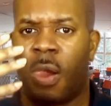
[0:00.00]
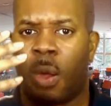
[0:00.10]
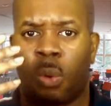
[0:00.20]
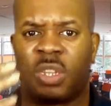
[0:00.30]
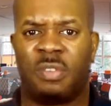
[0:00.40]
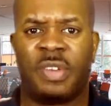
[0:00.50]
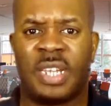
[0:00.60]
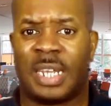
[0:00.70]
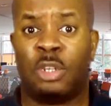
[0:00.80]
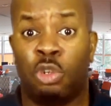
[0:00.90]
whatever it
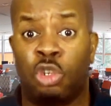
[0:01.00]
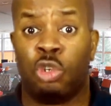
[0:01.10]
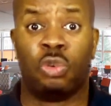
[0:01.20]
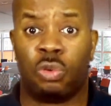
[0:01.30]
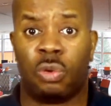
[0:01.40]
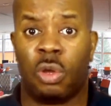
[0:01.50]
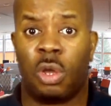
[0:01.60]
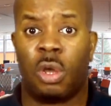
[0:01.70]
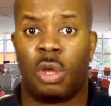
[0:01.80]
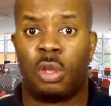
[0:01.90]
is that you do,
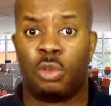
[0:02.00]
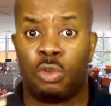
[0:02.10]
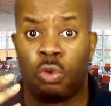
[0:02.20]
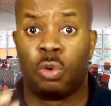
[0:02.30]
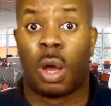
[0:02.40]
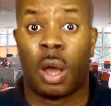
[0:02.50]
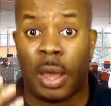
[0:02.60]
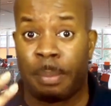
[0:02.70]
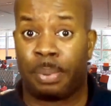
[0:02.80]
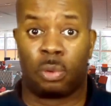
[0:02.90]
you are
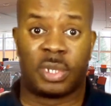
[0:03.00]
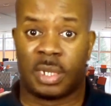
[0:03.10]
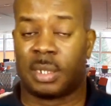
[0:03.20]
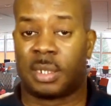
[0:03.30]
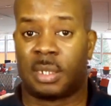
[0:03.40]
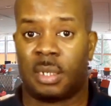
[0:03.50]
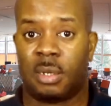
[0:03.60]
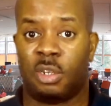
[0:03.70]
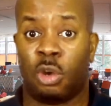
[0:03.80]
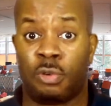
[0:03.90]
important.
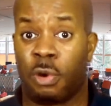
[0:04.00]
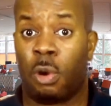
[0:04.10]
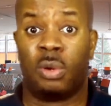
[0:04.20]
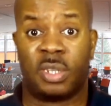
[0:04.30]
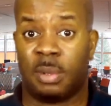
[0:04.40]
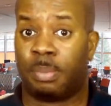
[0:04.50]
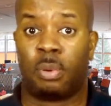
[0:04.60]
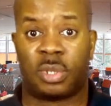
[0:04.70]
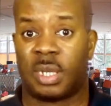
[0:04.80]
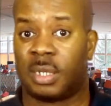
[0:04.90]
Your role is
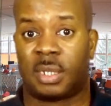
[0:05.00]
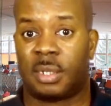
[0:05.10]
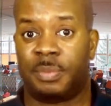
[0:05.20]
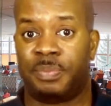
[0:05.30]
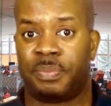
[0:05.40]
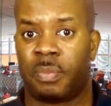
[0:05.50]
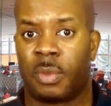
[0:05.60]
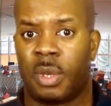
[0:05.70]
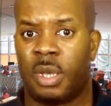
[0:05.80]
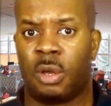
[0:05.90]
important.
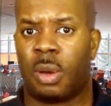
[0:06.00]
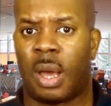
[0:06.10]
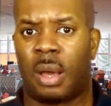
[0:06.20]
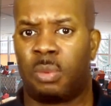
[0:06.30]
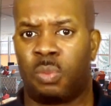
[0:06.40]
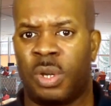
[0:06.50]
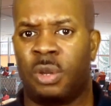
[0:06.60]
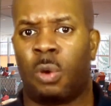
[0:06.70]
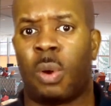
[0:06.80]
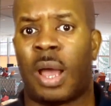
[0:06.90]
You know, we
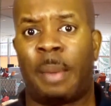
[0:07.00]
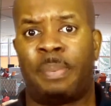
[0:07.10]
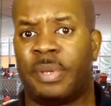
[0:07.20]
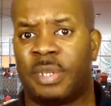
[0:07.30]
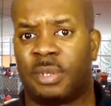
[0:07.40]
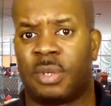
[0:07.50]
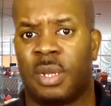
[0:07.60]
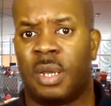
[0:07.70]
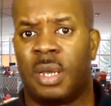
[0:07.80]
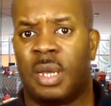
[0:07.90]
know what happens
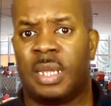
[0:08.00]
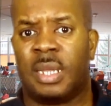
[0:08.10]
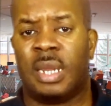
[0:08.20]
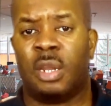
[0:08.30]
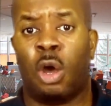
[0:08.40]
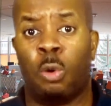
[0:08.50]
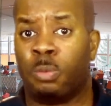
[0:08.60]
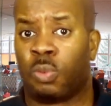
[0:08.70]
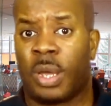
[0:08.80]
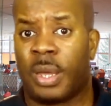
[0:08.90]
in
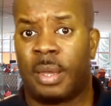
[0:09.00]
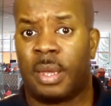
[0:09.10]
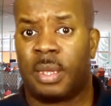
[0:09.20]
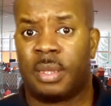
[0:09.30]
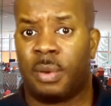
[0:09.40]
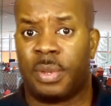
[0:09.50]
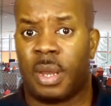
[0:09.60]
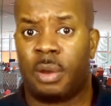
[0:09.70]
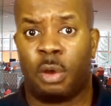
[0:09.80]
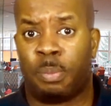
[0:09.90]
homes where there
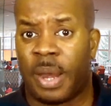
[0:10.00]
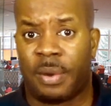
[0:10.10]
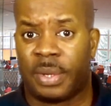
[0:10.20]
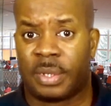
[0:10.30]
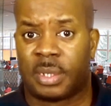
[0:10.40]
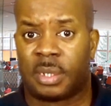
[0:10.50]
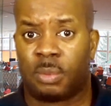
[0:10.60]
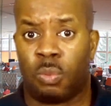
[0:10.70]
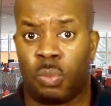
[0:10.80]
are no parents.